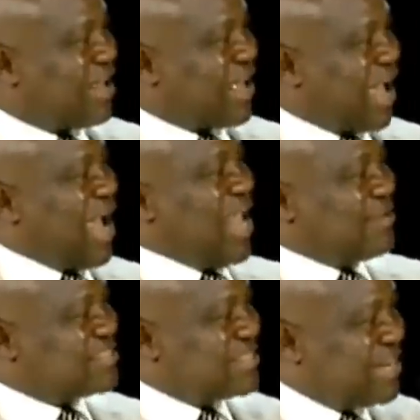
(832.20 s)
I
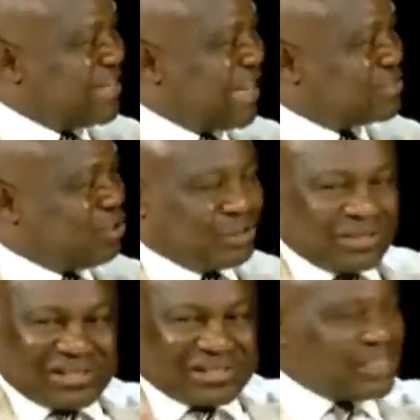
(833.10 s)
have said that on
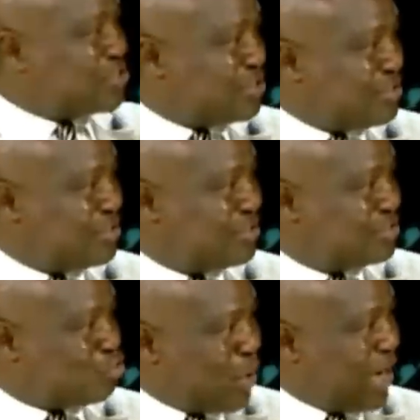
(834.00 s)
this station
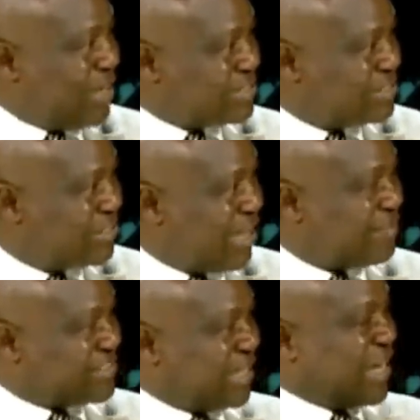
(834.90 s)
twice.
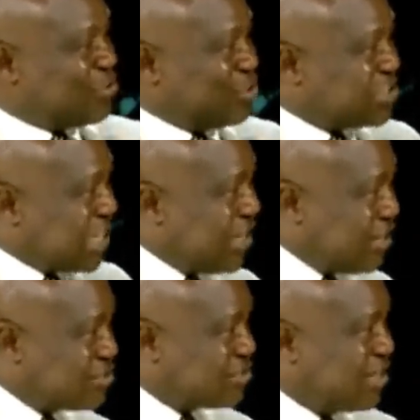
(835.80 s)
I've said that on
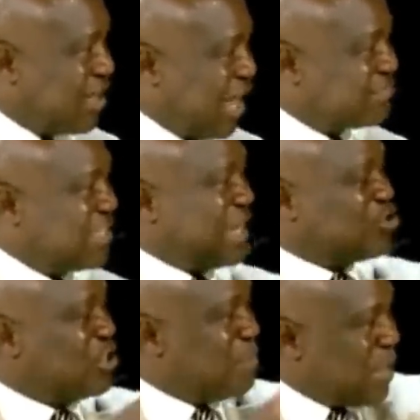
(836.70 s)
channels. I've said that
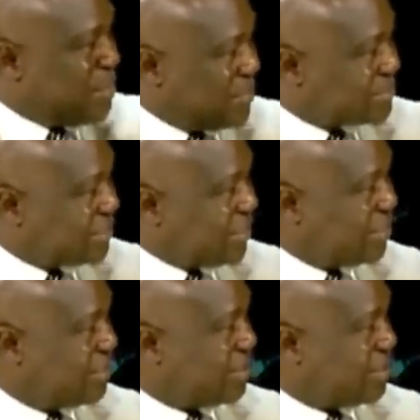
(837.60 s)
on the BBC.